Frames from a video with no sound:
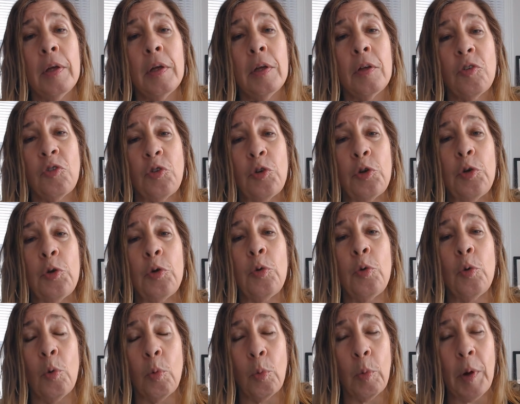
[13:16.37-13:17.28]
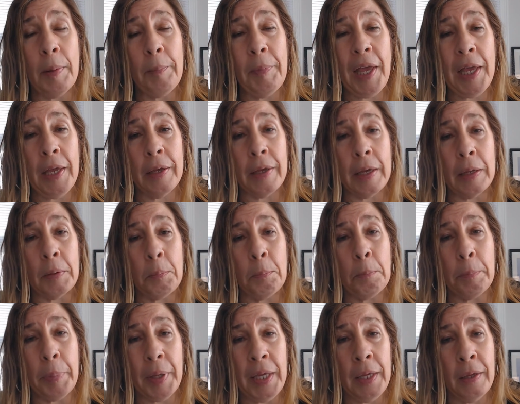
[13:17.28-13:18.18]
two women can
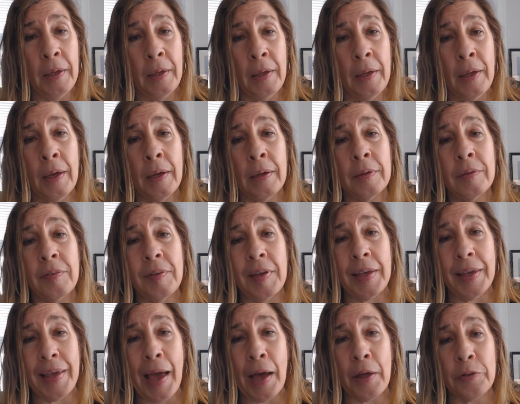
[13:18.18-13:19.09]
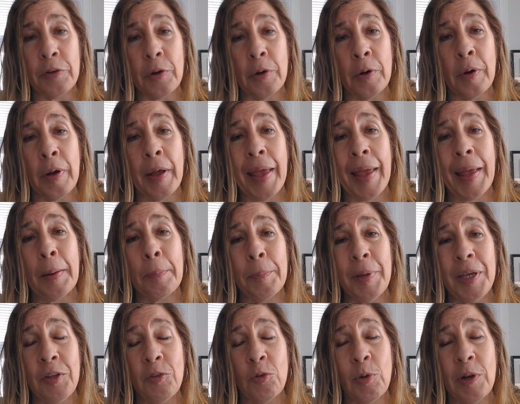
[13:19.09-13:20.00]
be together and
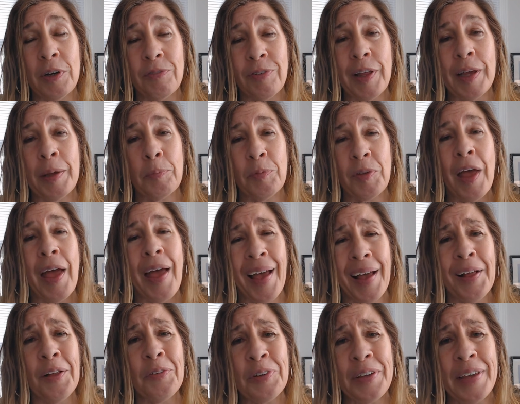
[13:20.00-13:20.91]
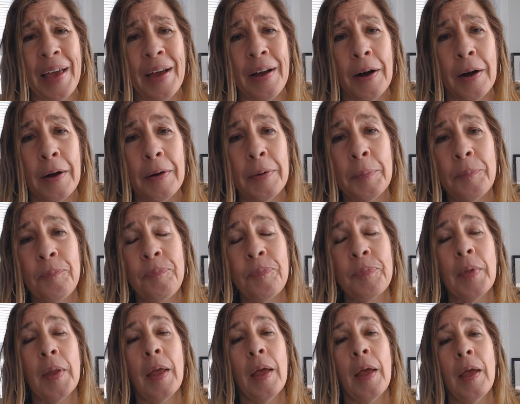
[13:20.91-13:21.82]
be twin flames, hell yeah.
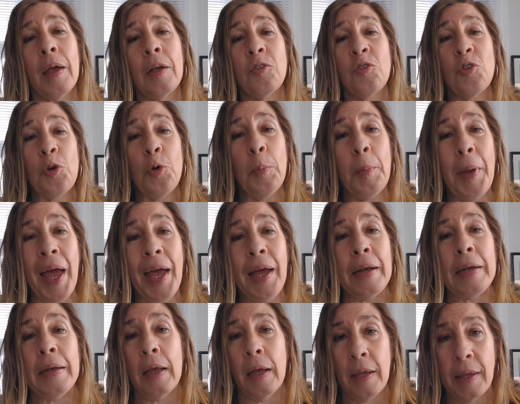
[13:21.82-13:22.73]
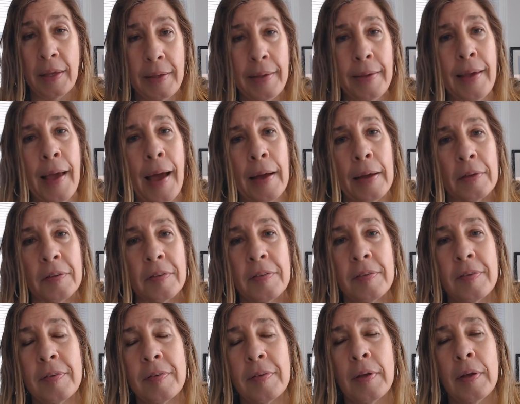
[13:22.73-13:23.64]
Two men,
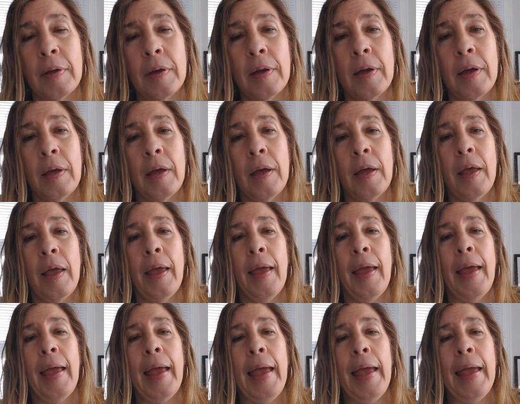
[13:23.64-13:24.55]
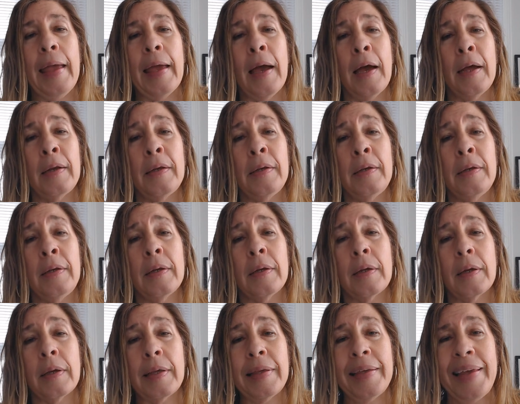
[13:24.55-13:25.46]
yes. And
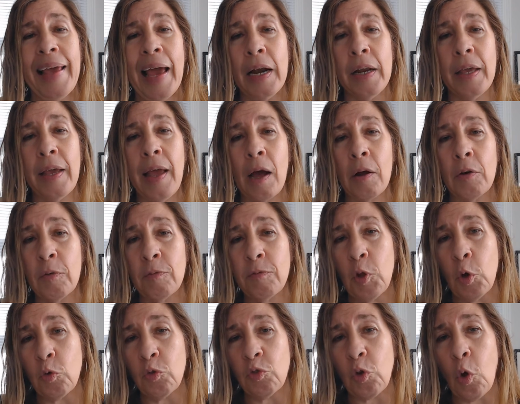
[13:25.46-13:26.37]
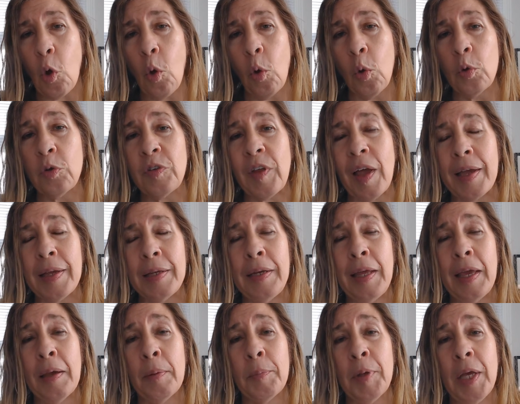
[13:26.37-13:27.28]
getting out of those old
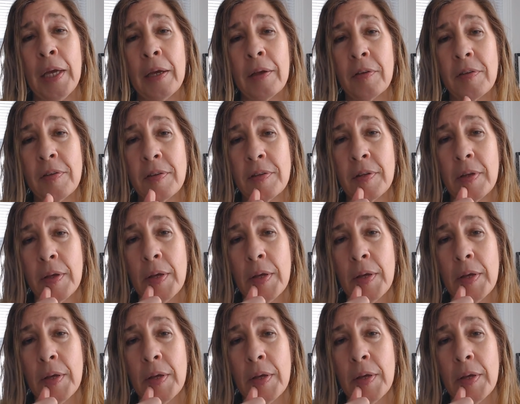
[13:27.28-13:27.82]
dynamics